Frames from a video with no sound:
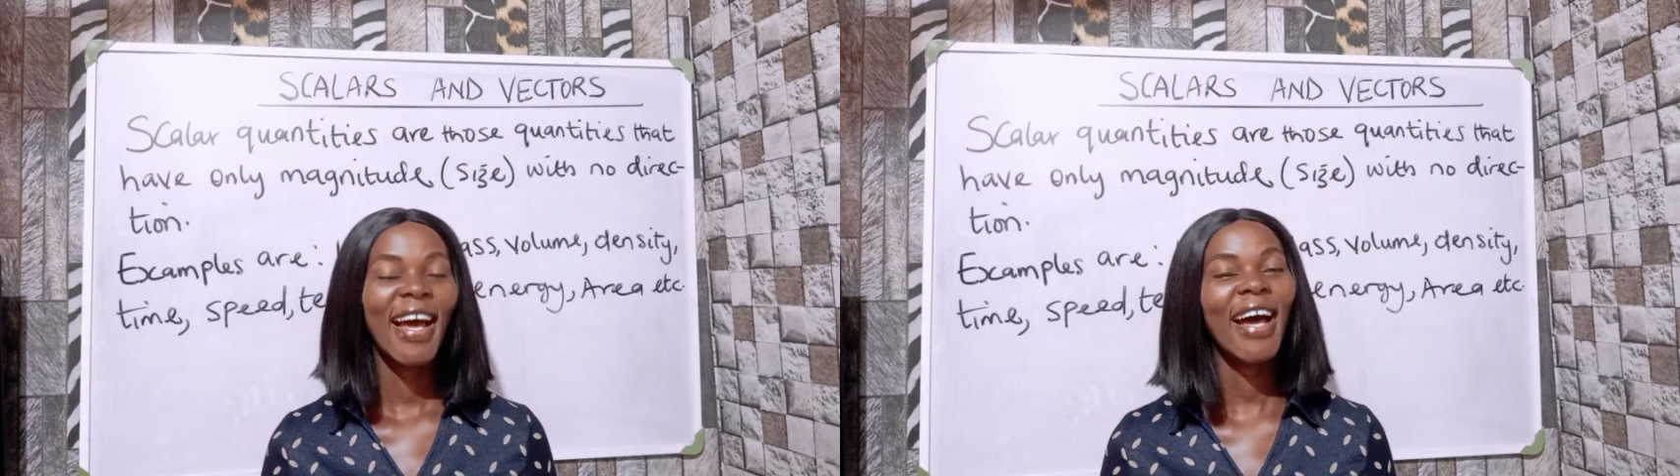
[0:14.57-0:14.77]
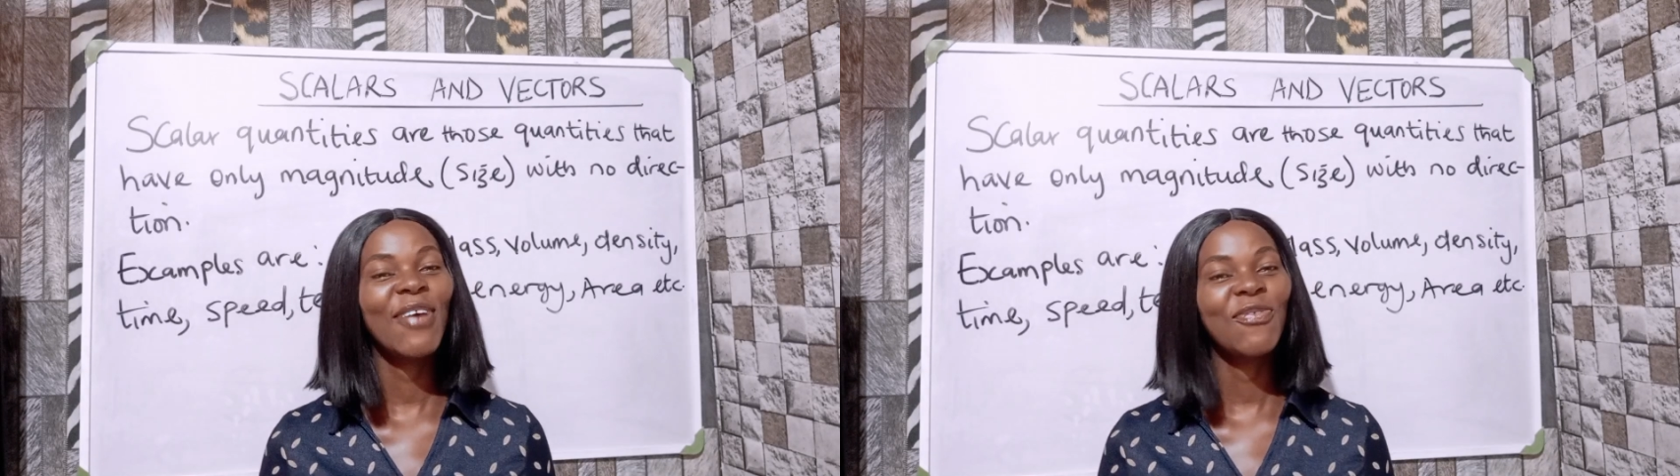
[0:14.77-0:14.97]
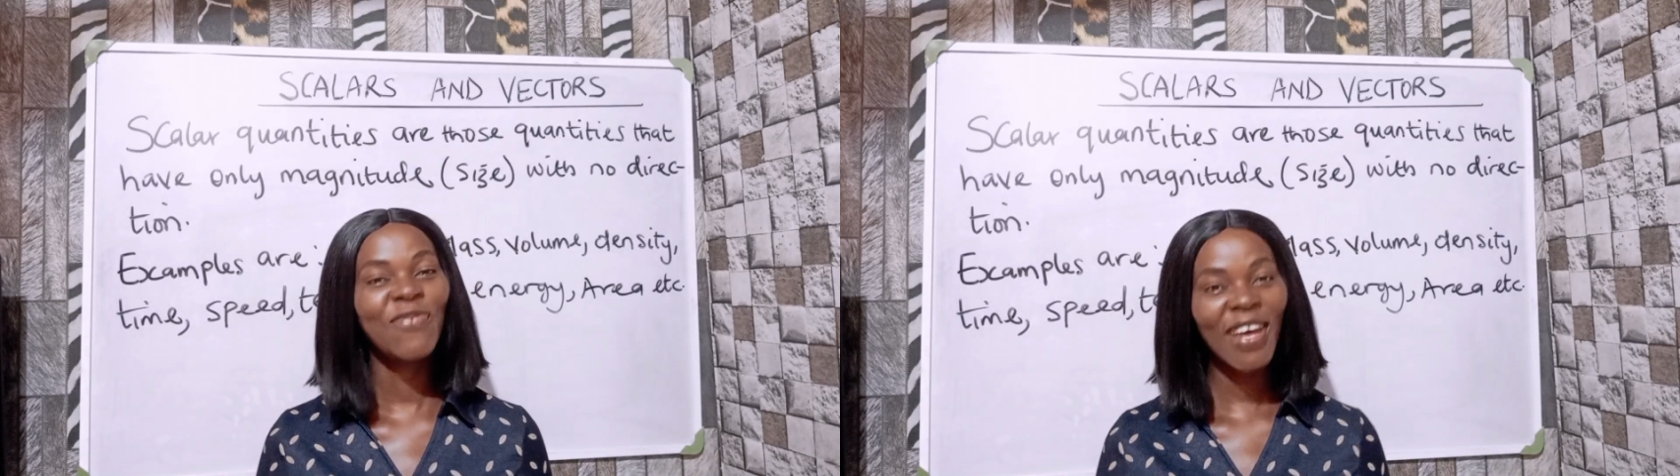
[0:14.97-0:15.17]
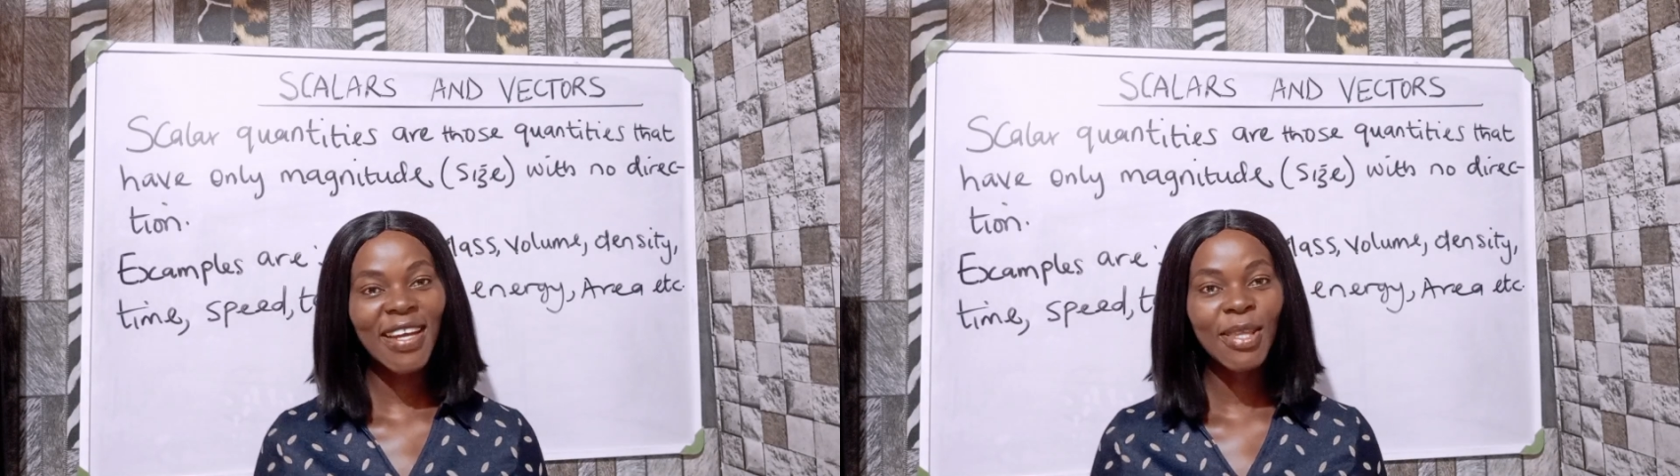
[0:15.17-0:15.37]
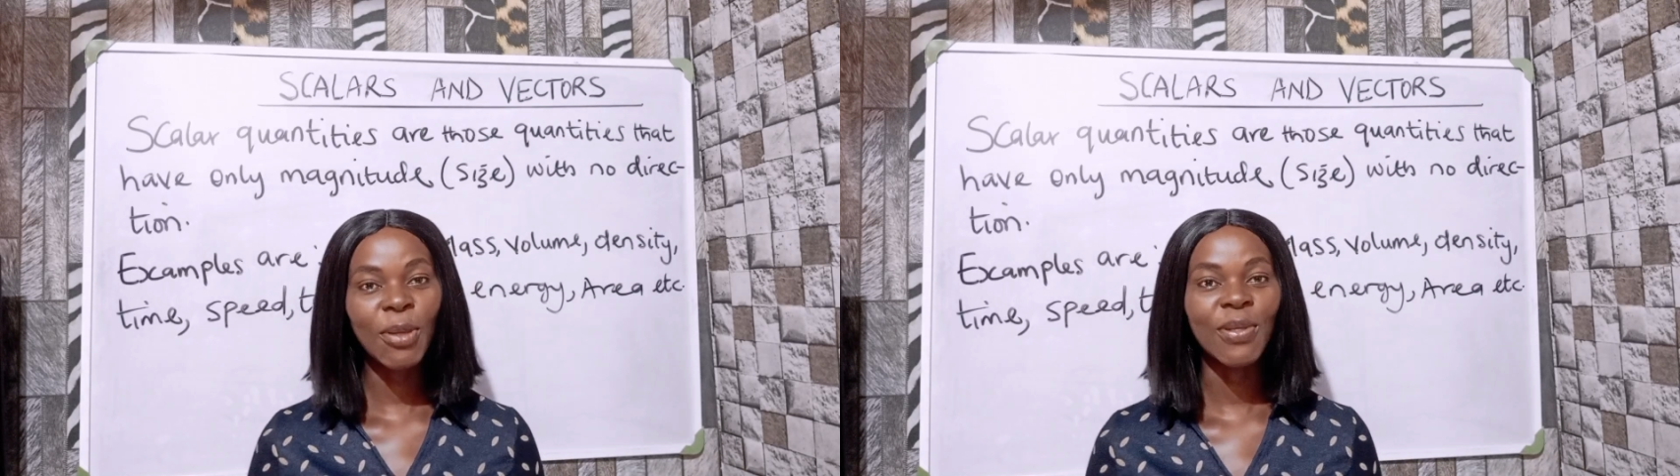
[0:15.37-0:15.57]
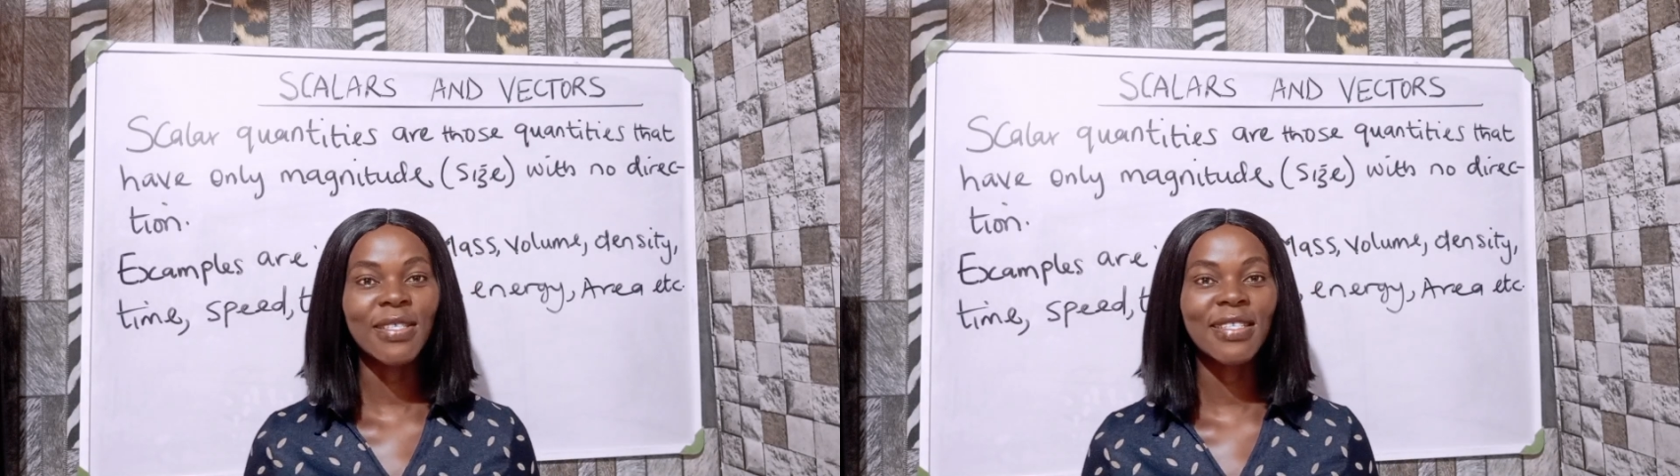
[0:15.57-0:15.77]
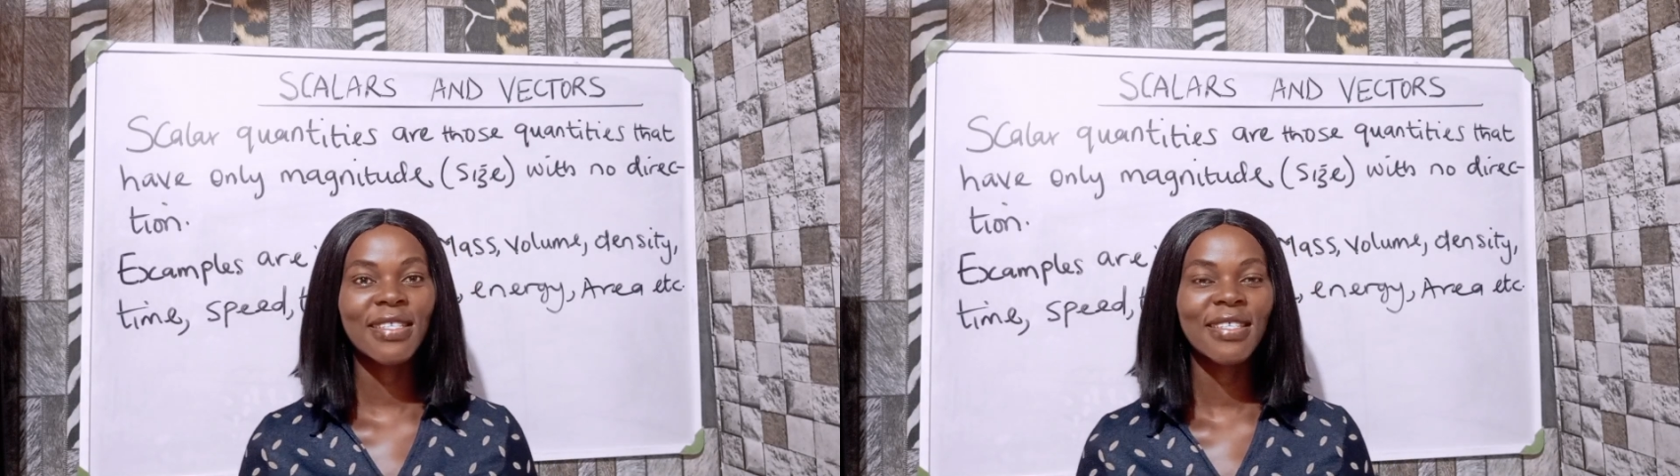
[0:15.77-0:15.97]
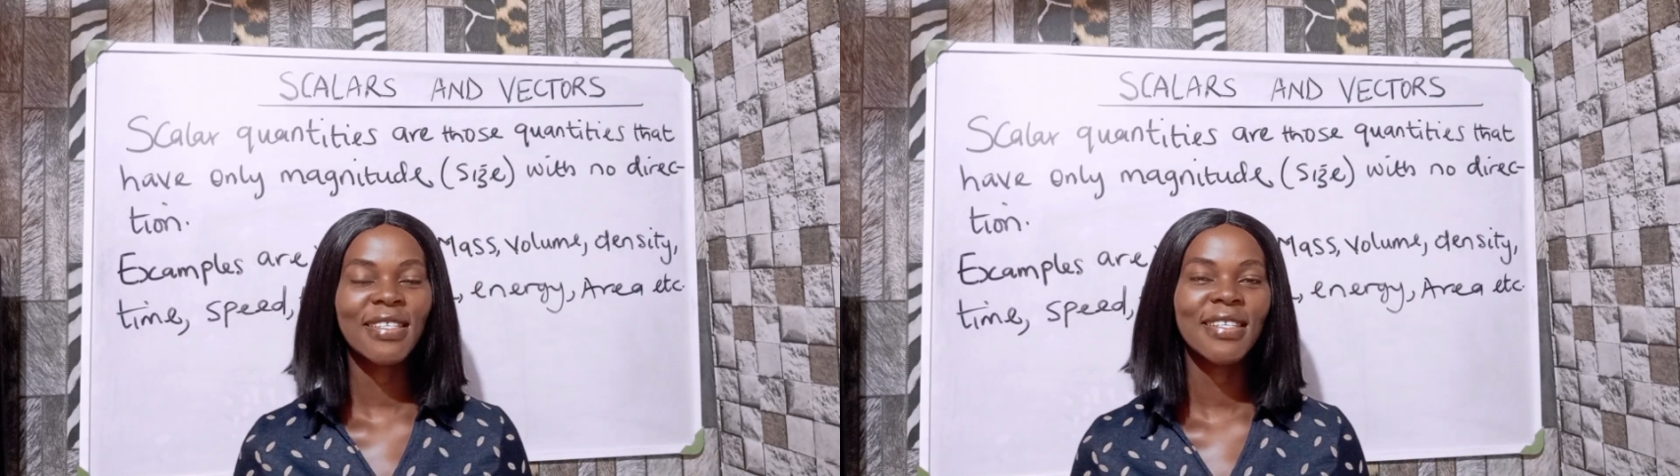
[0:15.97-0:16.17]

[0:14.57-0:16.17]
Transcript: and vectors.